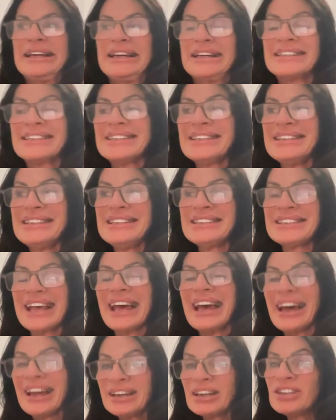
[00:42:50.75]
I says,
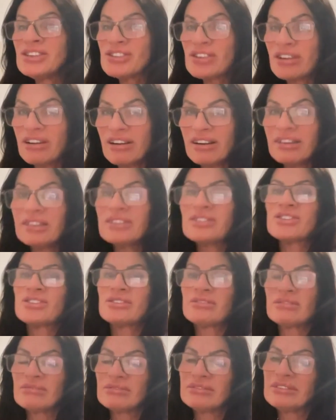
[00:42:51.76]
in a
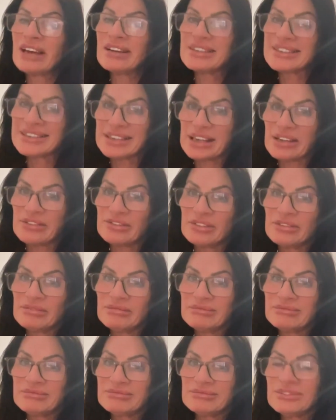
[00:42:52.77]
church, that's
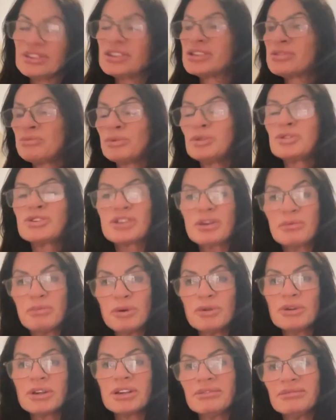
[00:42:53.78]
different. There's more
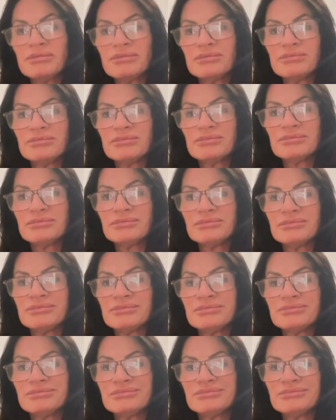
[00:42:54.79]
support.
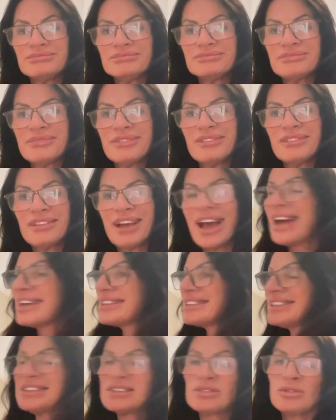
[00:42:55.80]
Yeah.
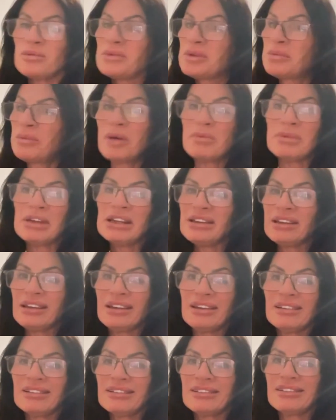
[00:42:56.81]
I says, not the public.
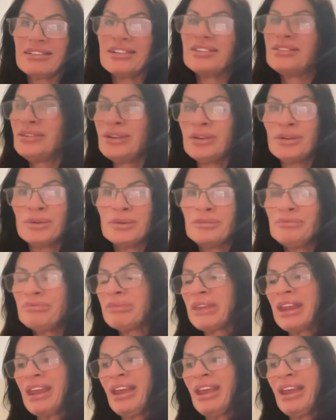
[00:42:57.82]
No.